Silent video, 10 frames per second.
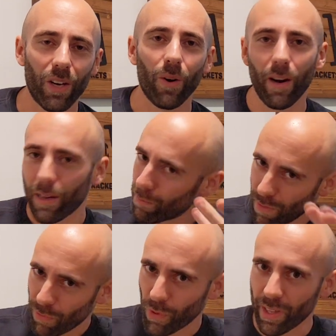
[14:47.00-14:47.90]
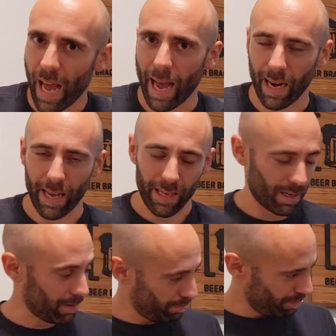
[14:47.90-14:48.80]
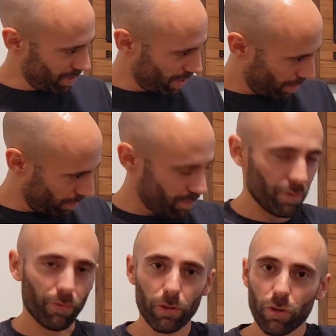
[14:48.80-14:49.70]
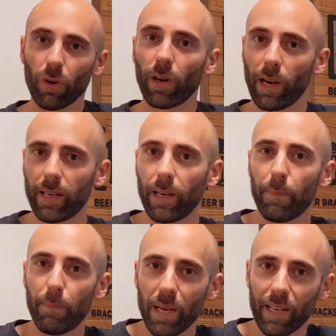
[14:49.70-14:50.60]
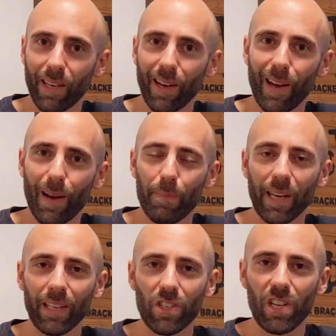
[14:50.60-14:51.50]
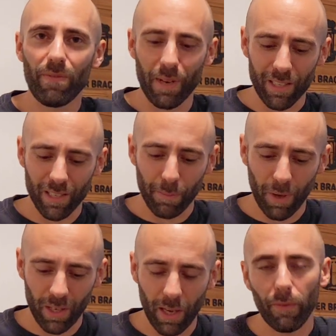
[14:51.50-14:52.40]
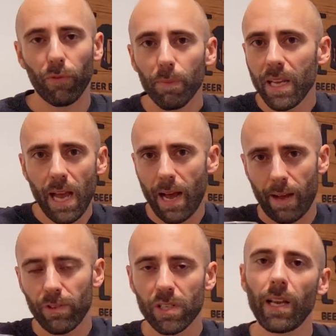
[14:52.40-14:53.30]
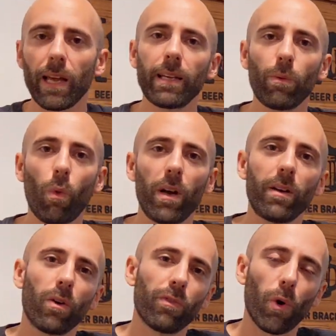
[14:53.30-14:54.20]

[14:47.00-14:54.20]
So for that, like, you know, for sure, like a big, big achievement. But for me, yeah, I would say like 1